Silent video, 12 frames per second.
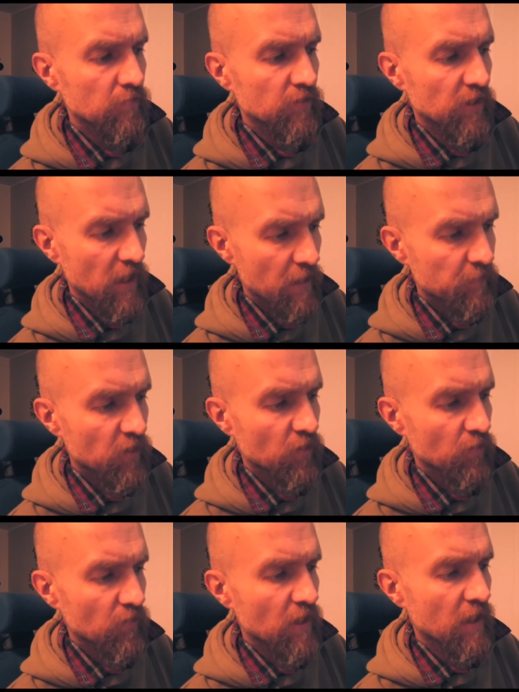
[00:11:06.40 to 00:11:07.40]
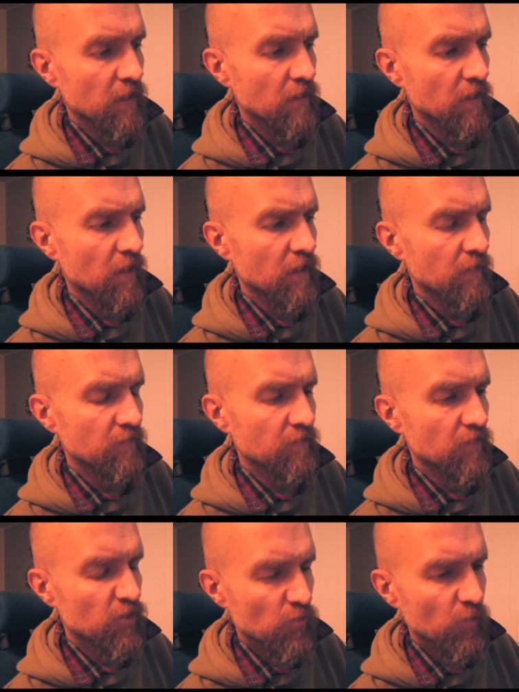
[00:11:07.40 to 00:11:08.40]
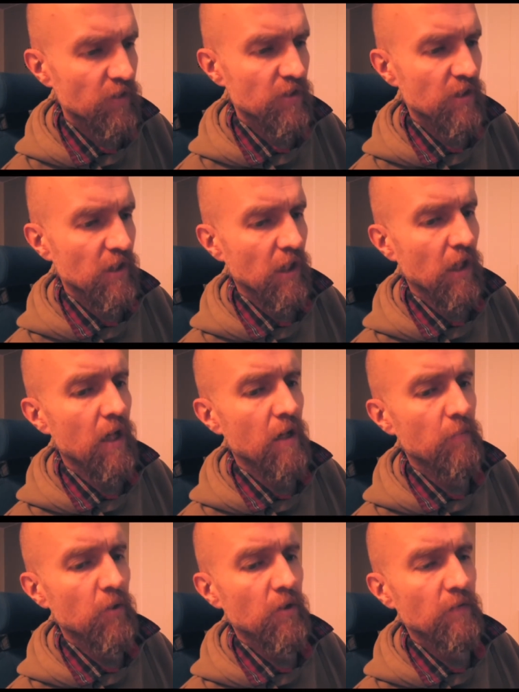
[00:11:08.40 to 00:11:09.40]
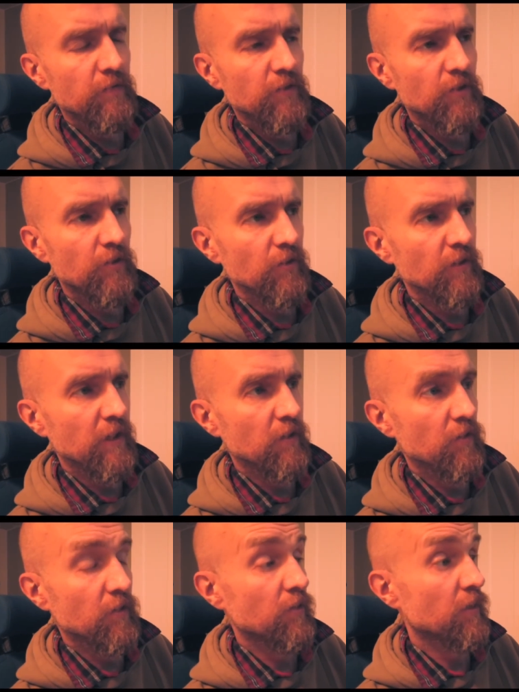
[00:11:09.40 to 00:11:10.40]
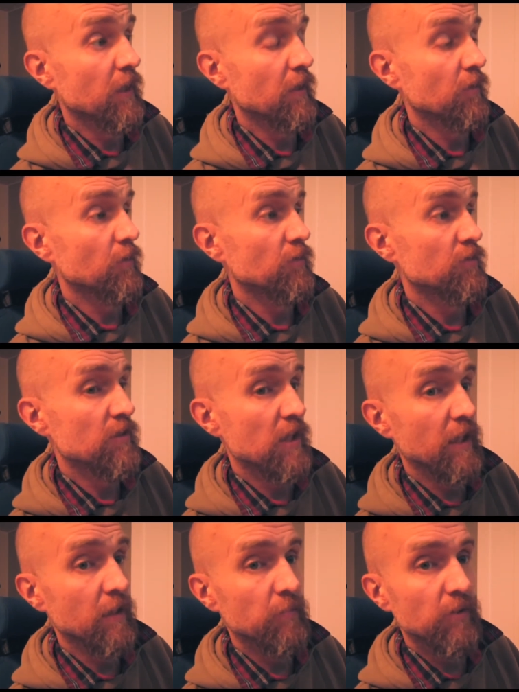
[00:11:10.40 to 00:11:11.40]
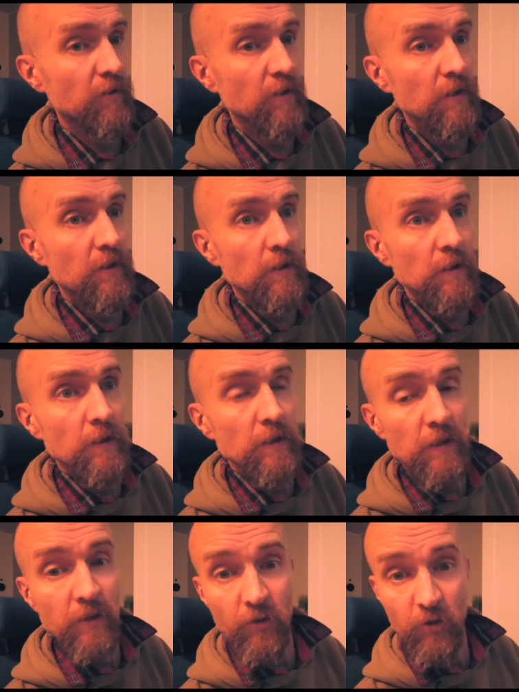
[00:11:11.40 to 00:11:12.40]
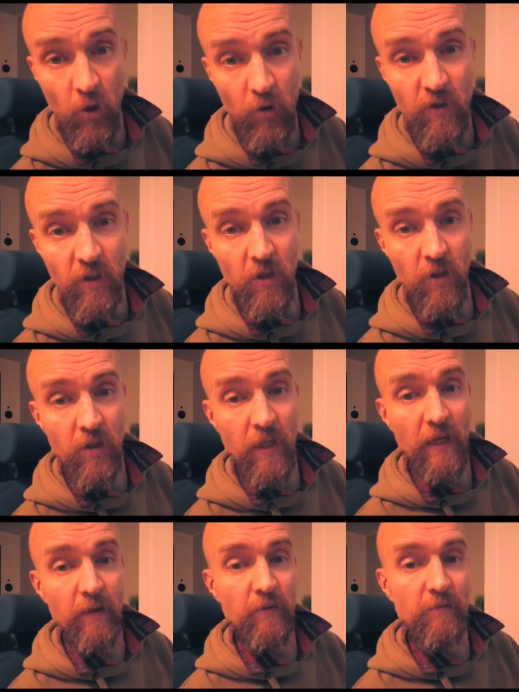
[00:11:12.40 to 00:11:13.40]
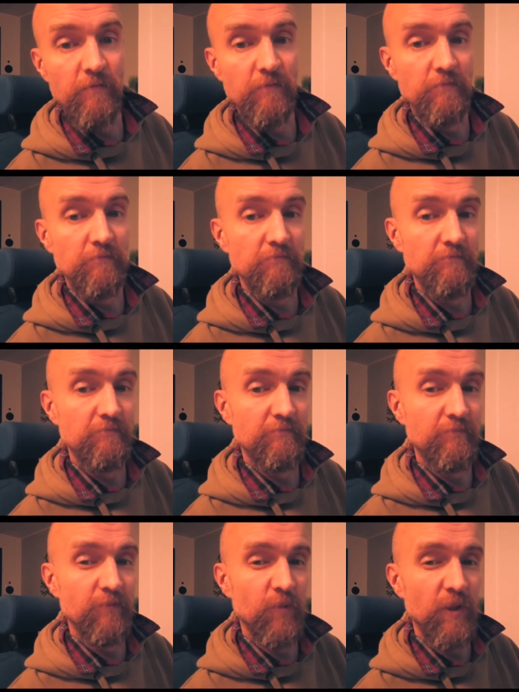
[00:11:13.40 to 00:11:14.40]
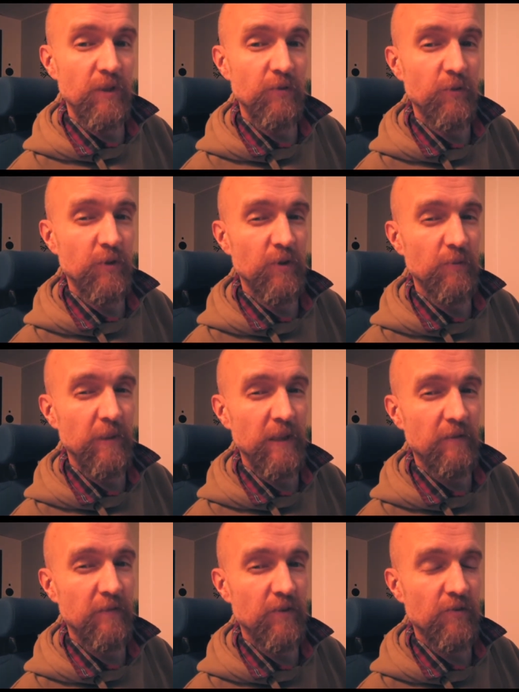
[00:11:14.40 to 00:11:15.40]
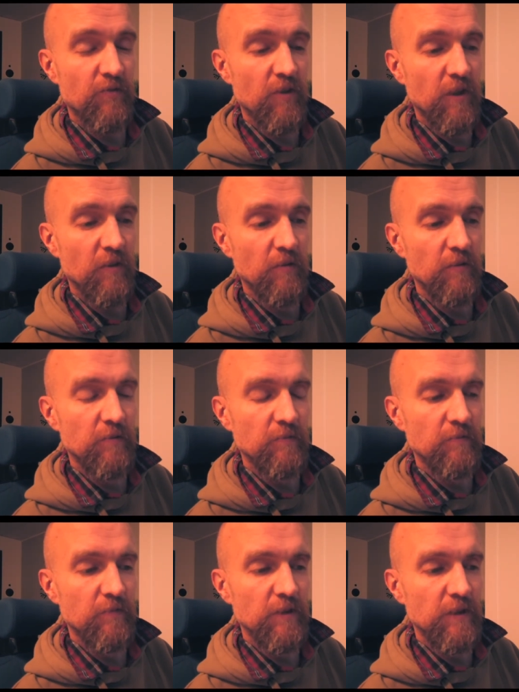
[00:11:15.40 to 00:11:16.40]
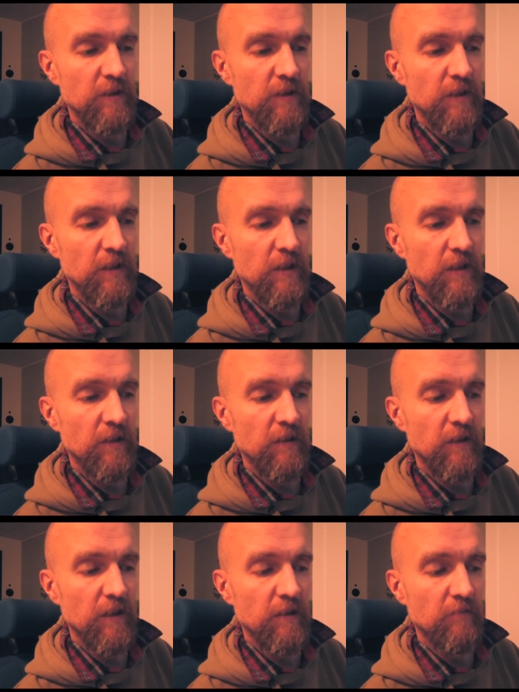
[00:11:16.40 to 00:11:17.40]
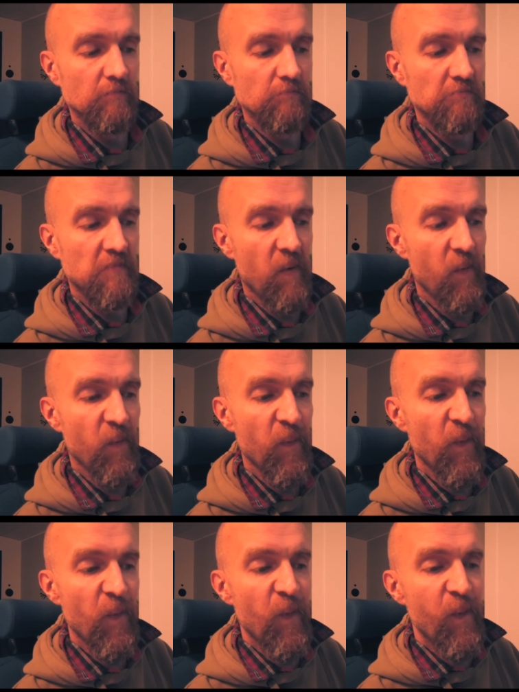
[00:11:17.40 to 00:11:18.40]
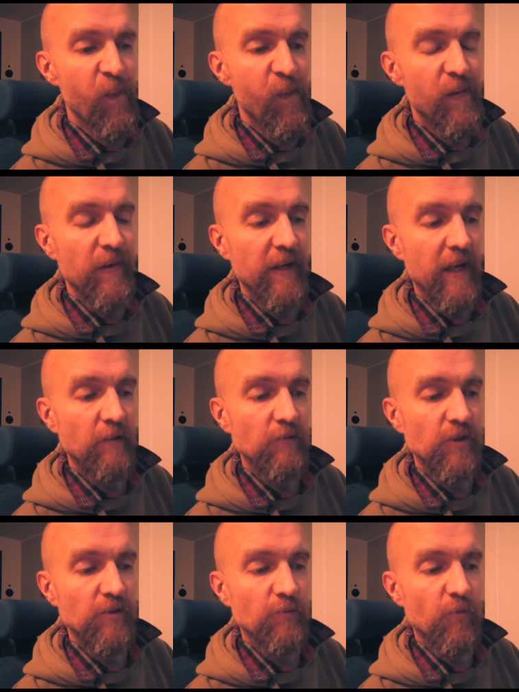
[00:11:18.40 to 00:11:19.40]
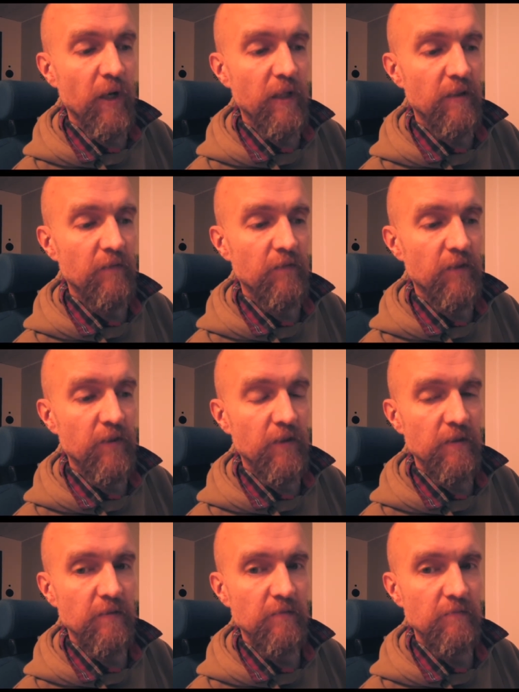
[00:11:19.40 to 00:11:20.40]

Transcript: slept a good night. I switched the alarm off to, in order to get a good sleep. Took the dog out, which was a bit of a struggle, and uh, then now just waiting for the